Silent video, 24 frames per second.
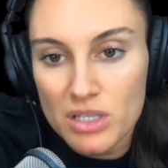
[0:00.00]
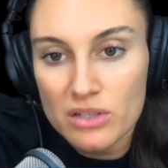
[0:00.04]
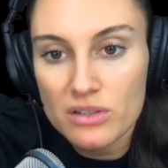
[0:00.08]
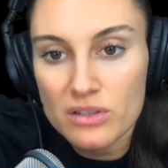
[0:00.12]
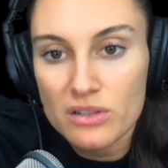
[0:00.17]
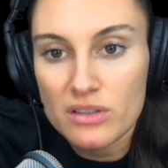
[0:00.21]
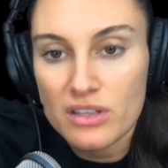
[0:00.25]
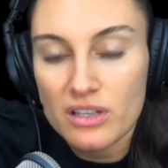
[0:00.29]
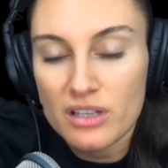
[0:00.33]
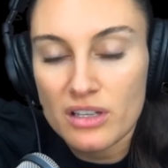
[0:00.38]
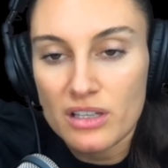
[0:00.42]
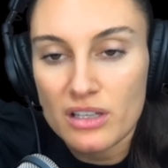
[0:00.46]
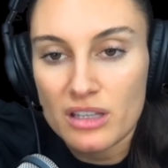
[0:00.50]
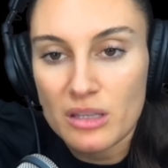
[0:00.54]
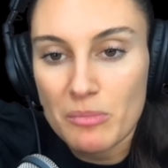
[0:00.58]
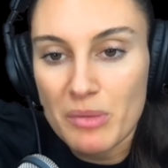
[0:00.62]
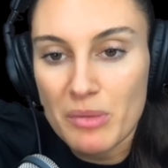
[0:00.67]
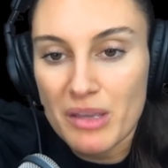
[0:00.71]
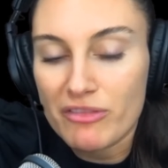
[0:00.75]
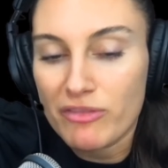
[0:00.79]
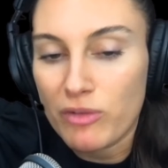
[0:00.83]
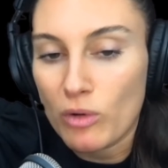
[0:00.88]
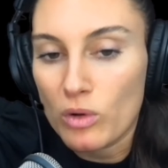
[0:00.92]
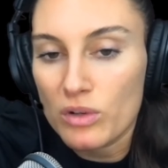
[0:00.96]
to the the
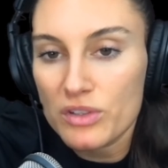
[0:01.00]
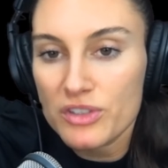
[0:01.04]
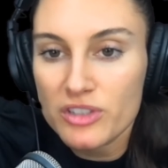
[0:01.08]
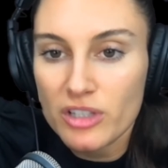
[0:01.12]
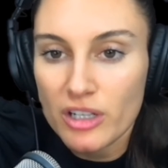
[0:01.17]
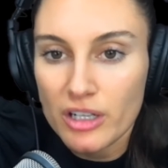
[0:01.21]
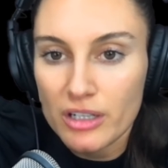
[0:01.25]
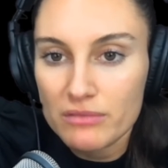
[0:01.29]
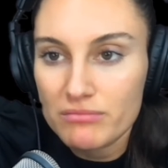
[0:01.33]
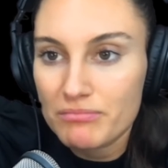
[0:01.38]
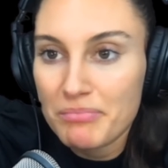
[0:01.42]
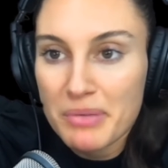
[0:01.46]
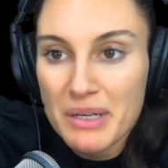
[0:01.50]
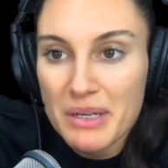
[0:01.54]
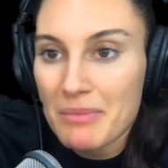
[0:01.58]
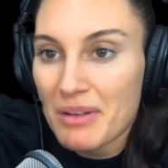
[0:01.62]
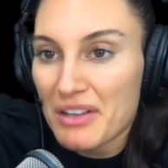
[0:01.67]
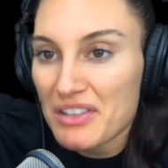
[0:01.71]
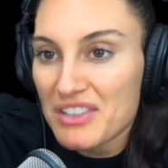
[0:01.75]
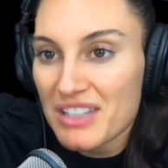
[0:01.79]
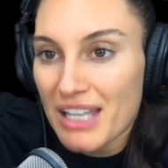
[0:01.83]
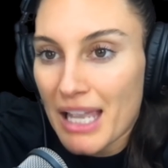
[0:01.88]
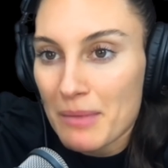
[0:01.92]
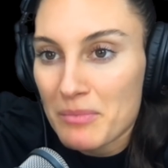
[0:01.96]
big four. So pretty
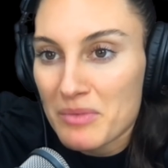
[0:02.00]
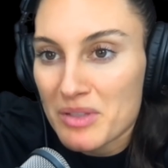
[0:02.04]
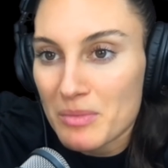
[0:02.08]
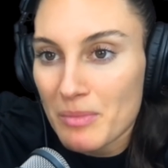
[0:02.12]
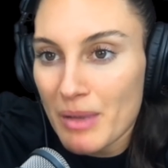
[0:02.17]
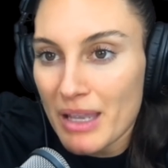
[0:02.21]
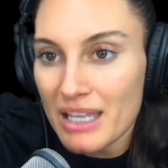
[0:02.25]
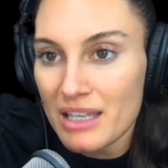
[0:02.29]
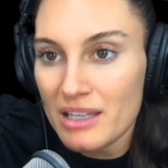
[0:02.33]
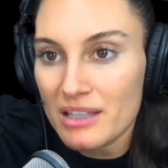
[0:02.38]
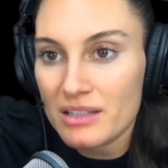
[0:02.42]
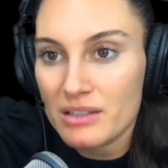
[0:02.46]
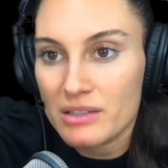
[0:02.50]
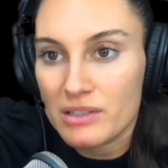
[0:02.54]
much same as me.